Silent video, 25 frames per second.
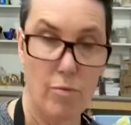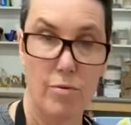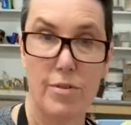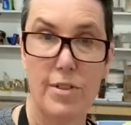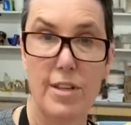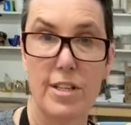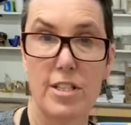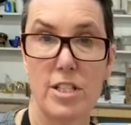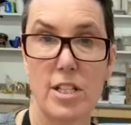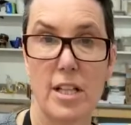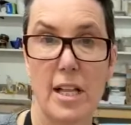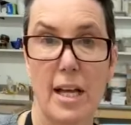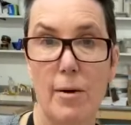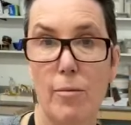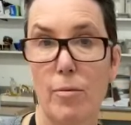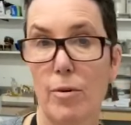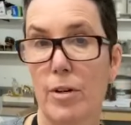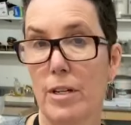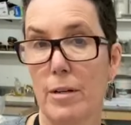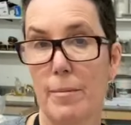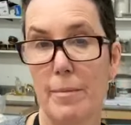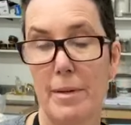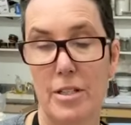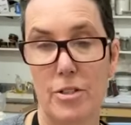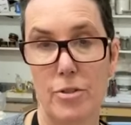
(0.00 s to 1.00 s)
this clay, we're
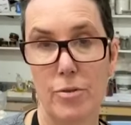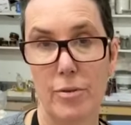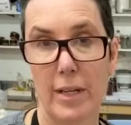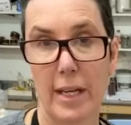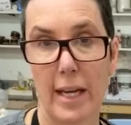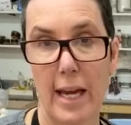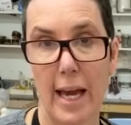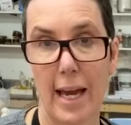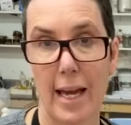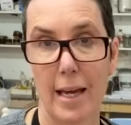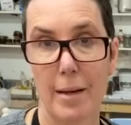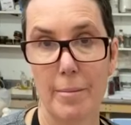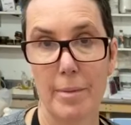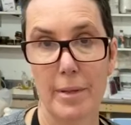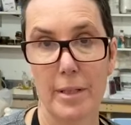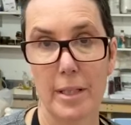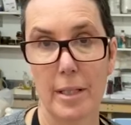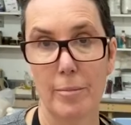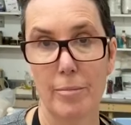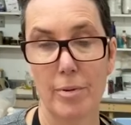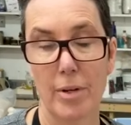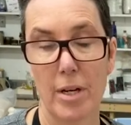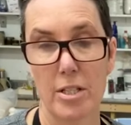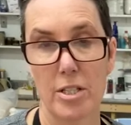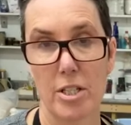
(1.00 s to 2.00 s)
going to be doing a hand building
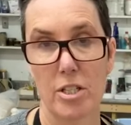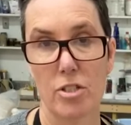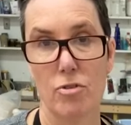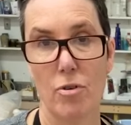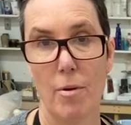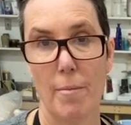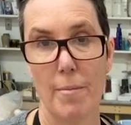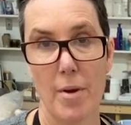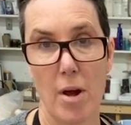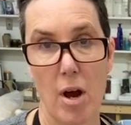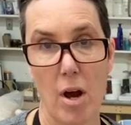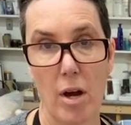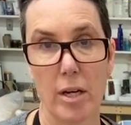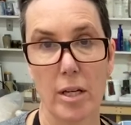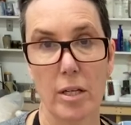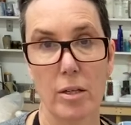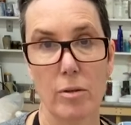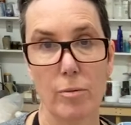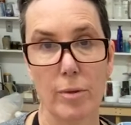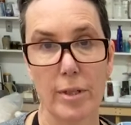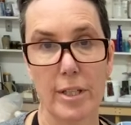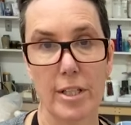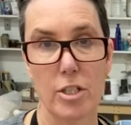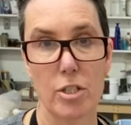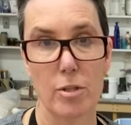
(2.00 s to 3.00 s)
project, so I'm not going to
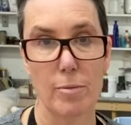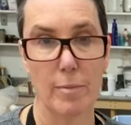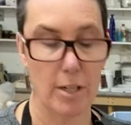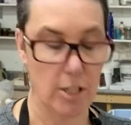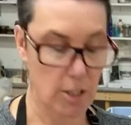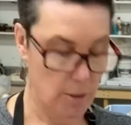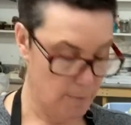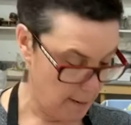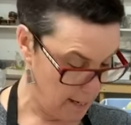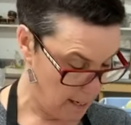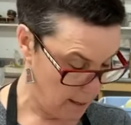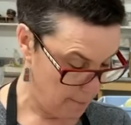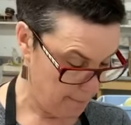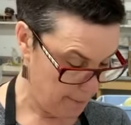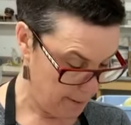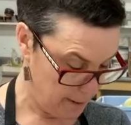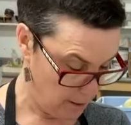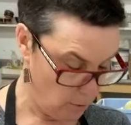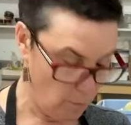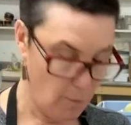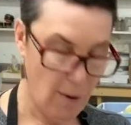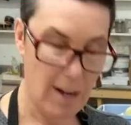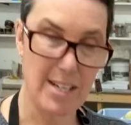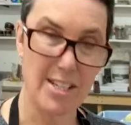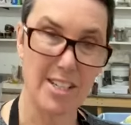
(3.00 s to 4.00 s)
worry too much about it, but
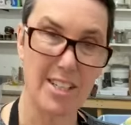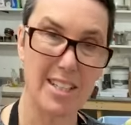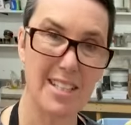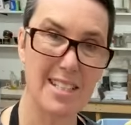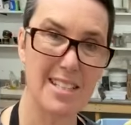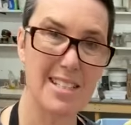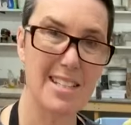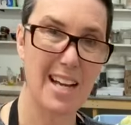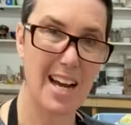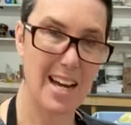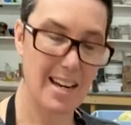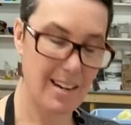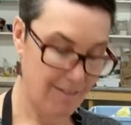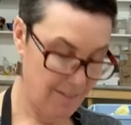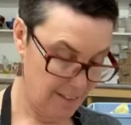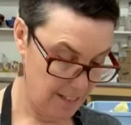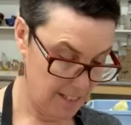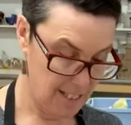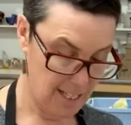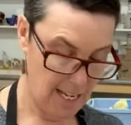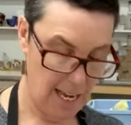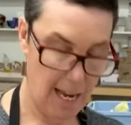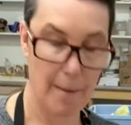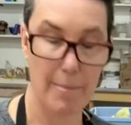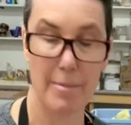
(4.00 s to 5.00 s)
the wedging is kind of the
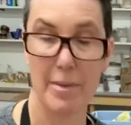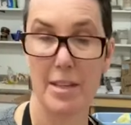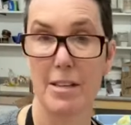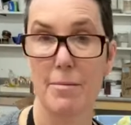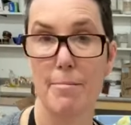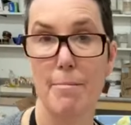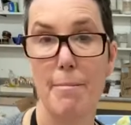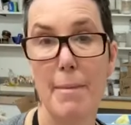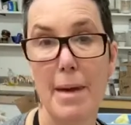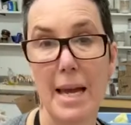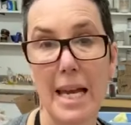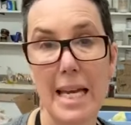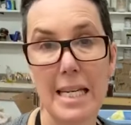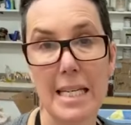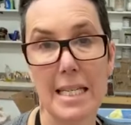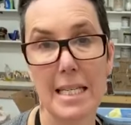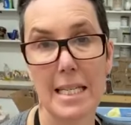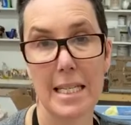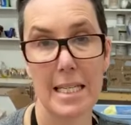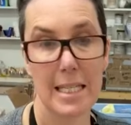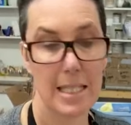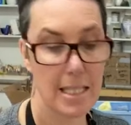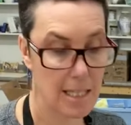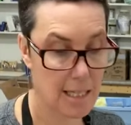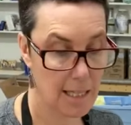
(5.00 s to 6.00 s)
same. The
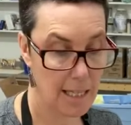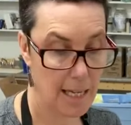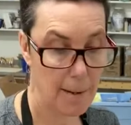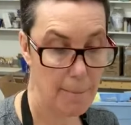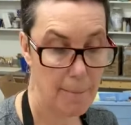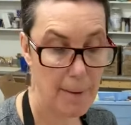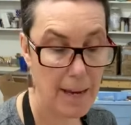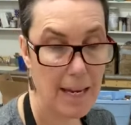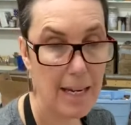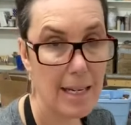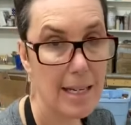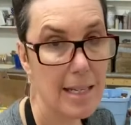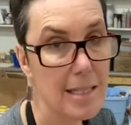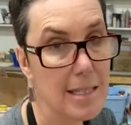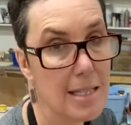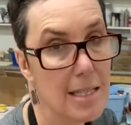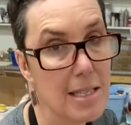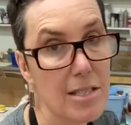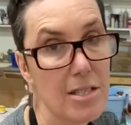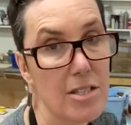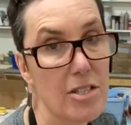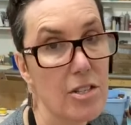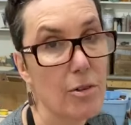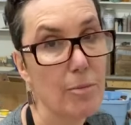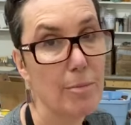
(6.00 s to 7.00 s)
maintenance, clay maintenance,
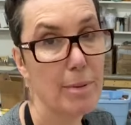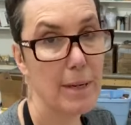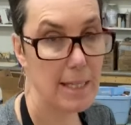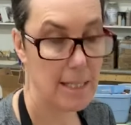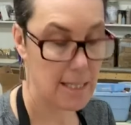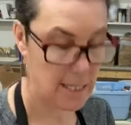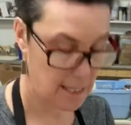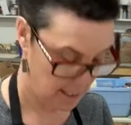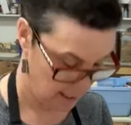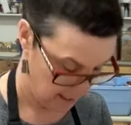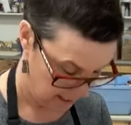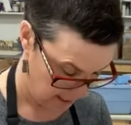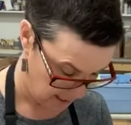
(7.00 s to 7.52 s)
is still basically